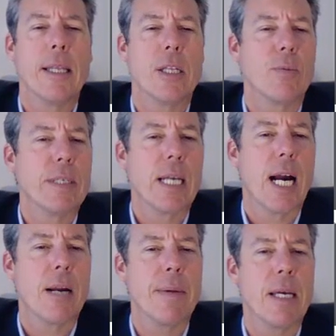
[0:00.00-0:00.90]
Okay, and then the
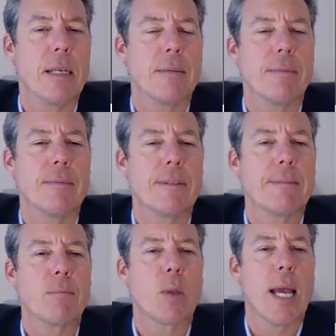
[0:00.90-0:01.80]
retirement,
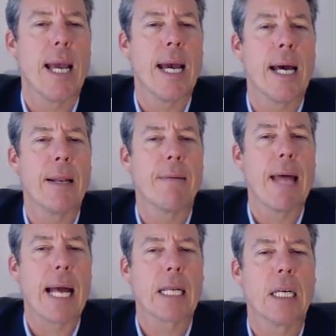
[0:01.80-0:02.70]

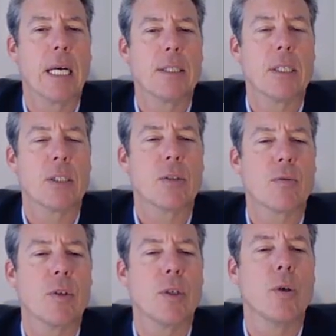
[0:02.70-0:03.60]
and that cuts
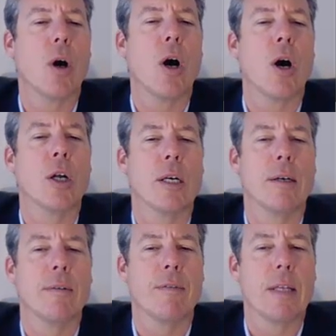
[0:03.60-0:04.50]
us through
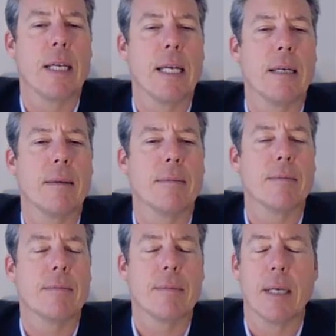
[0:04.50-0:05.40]
all of
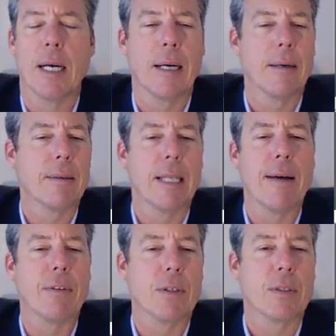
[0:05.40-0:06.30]
the
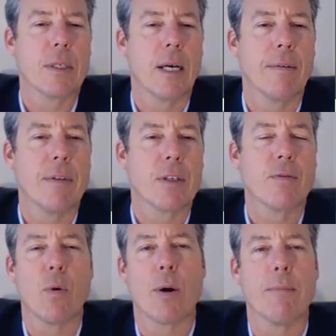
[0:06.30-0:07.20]
uh, levels
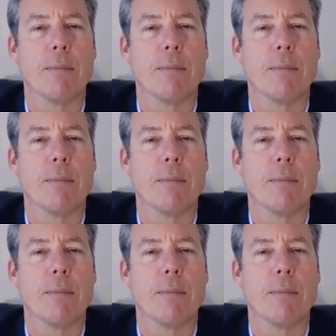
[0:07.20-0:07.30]
of this